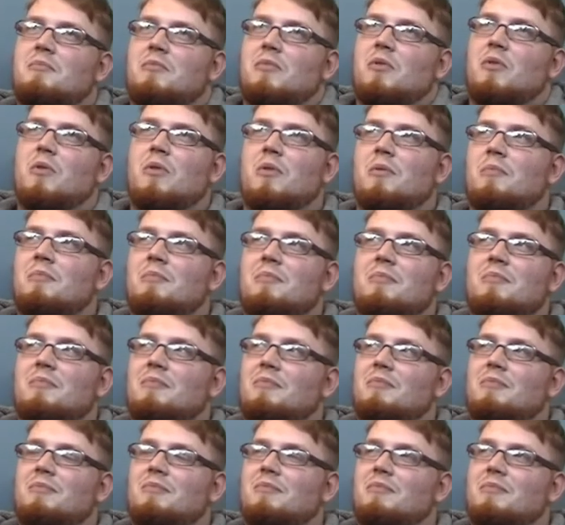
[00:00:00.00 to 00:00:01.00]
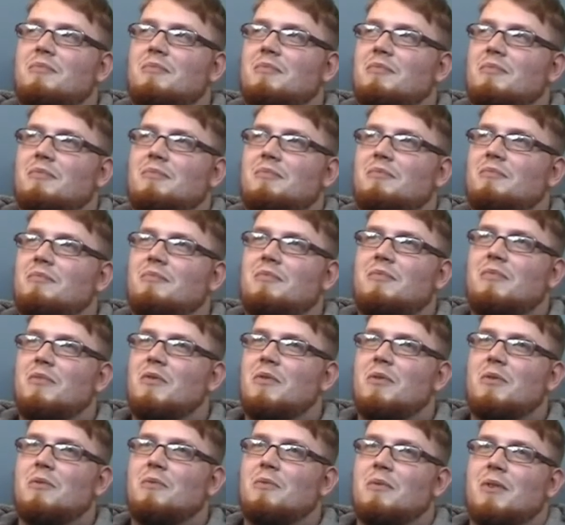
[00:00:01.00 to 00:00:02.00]
No
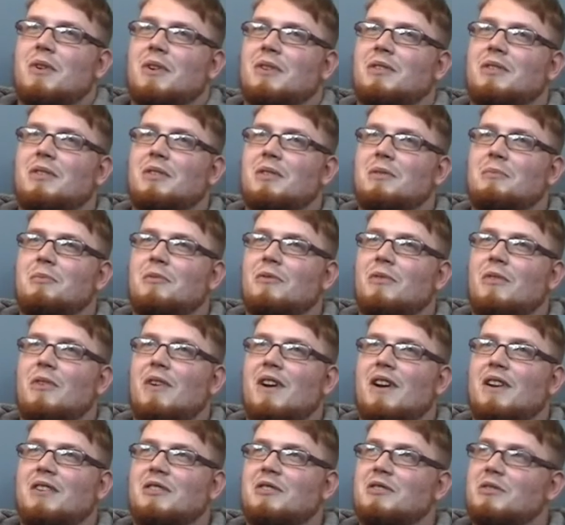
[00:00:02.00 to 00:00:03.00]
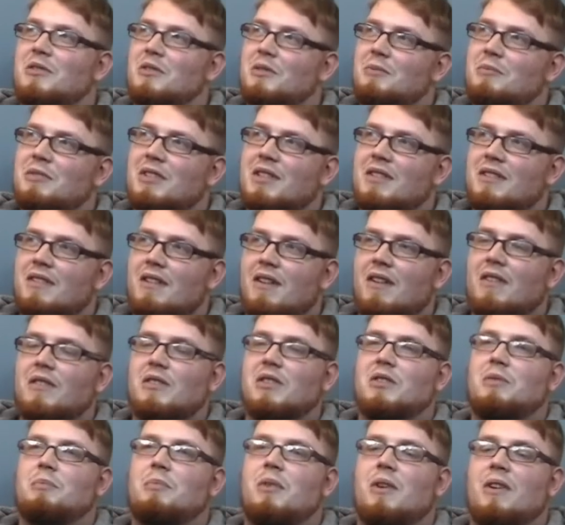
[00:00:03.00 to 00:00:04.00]
work to do beforehand, just comes in on
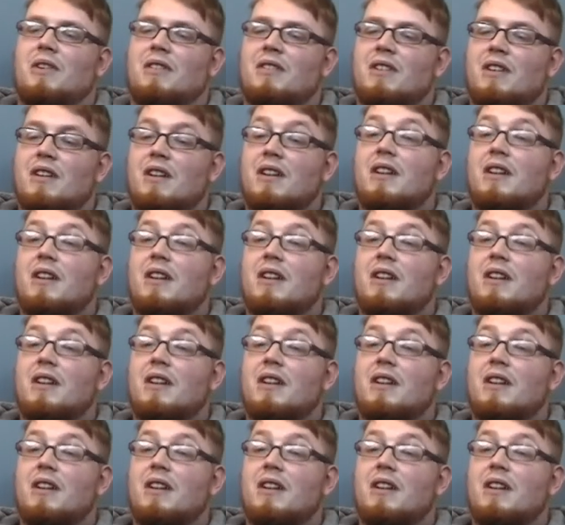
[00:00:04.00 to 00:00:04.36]
the spot,